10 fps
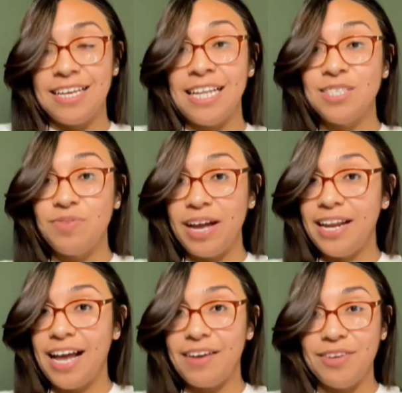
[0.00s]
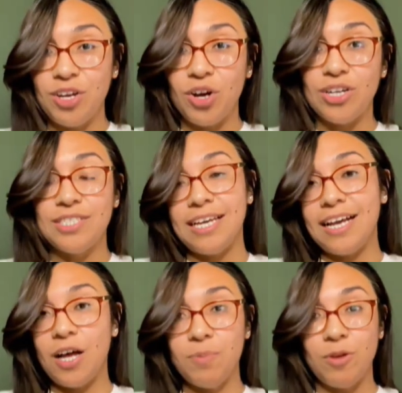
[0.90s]
It's fun having cards that
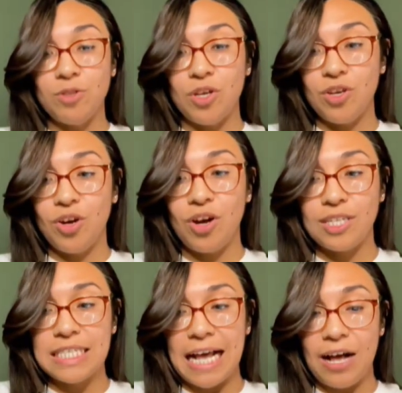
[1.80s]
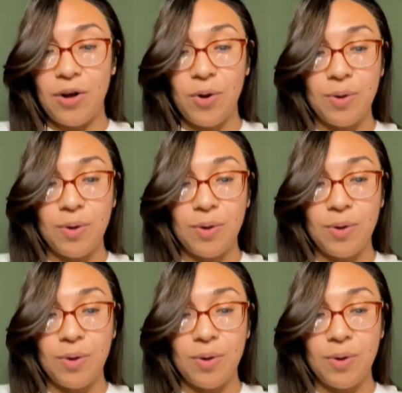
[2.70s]
help those other cards out.